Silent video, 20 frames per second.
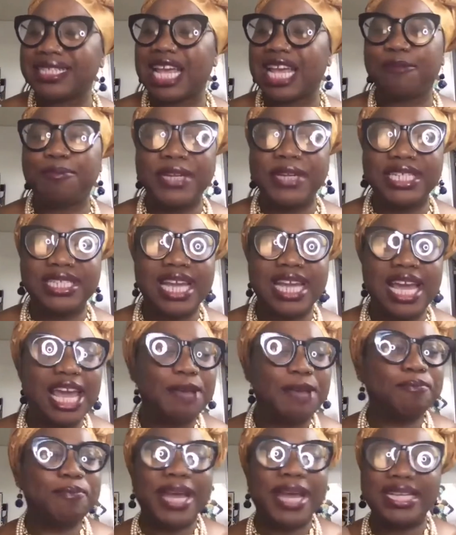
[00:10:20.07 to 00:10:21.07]
and media
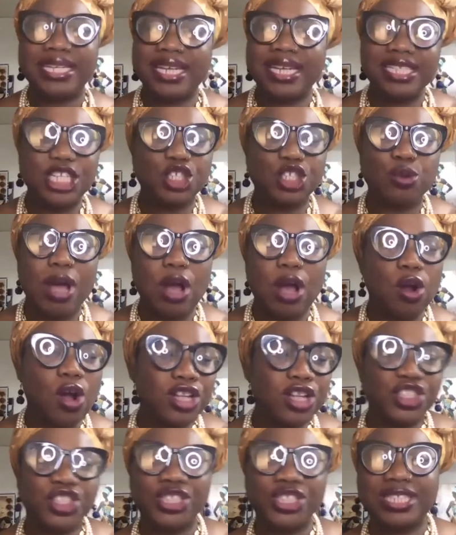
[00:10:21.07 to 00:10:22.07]
embedded into our
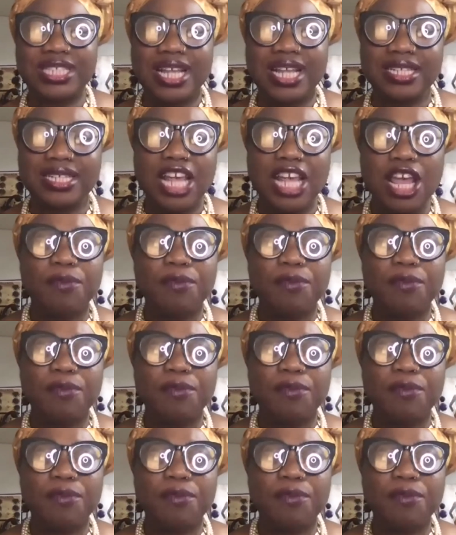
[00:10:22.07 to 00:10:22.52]
consciousness